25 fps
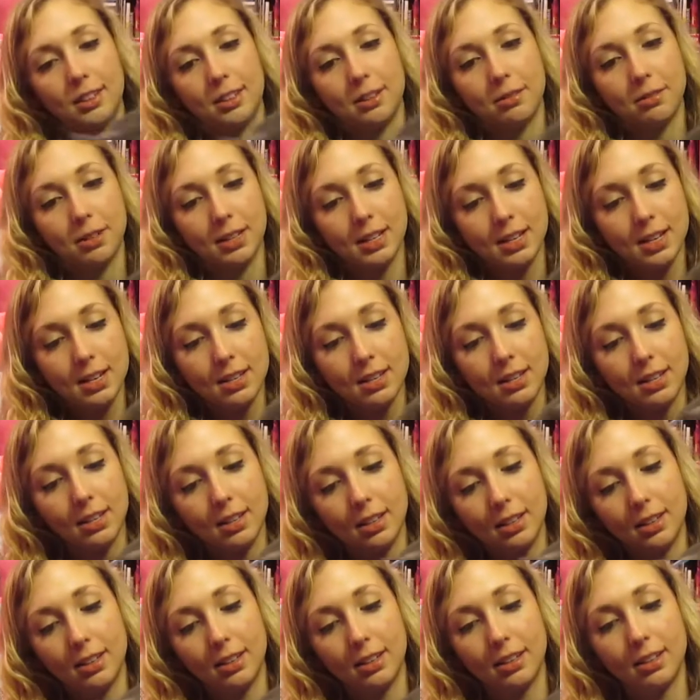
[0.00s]
You want
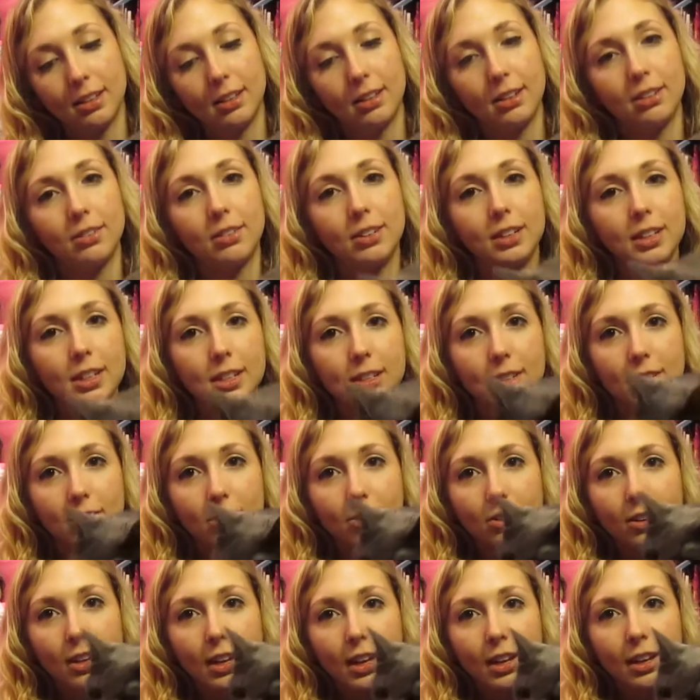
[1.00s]
this? You want this
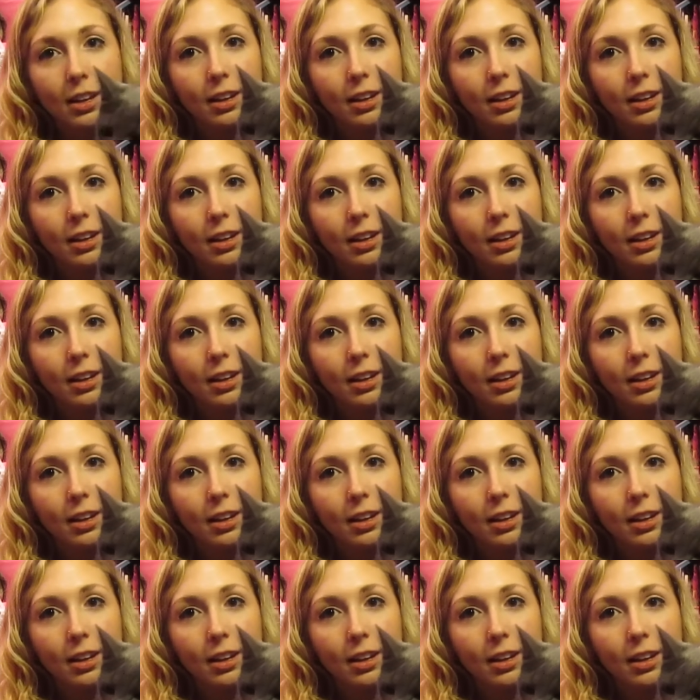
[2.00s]
toy?